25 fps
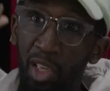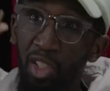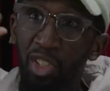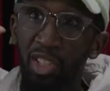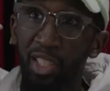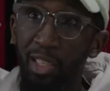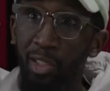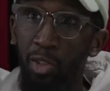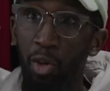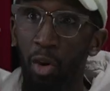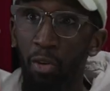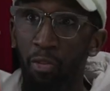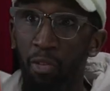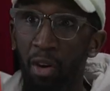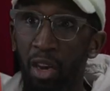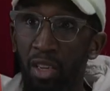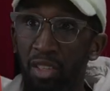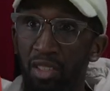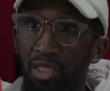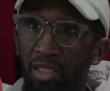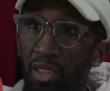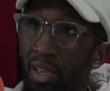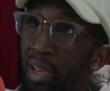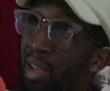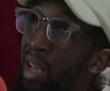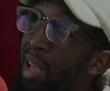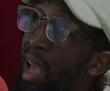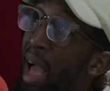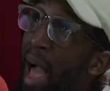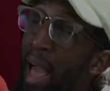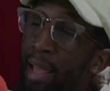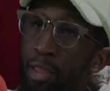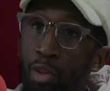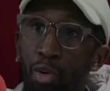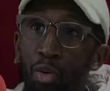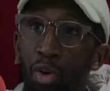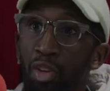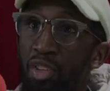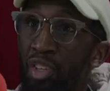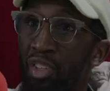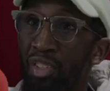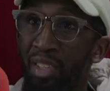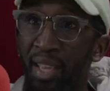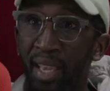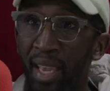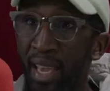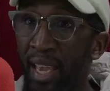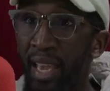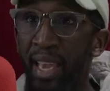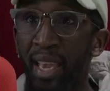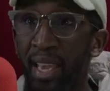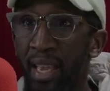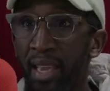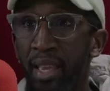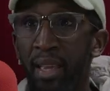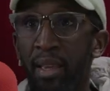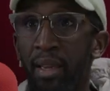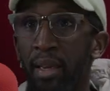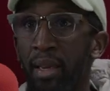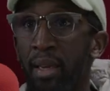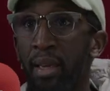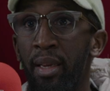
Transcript: our sheets over us, and you could just hear